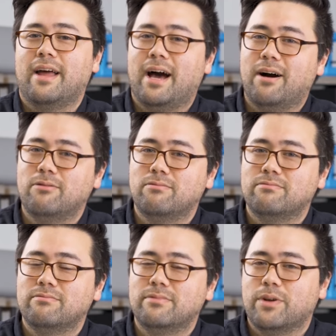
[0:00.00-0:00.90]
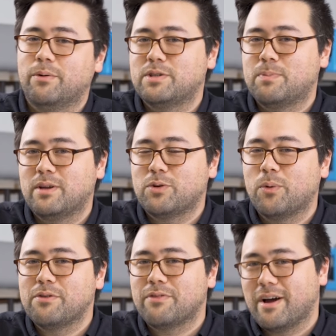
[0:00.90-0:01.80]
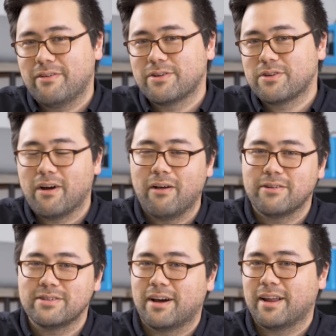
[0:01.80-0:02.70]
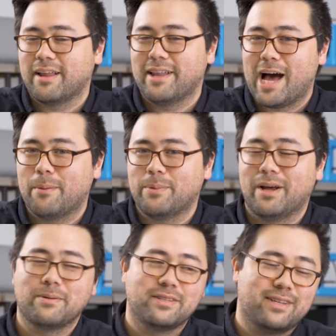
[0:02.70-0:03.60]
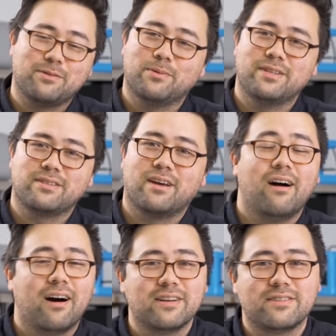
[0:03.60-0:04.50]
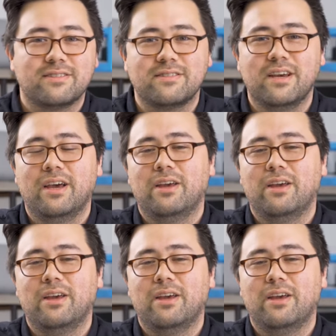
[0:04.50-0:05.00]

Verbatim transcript: Now, if you don't want to spend $2,500 on a laptop, because that's what this costs,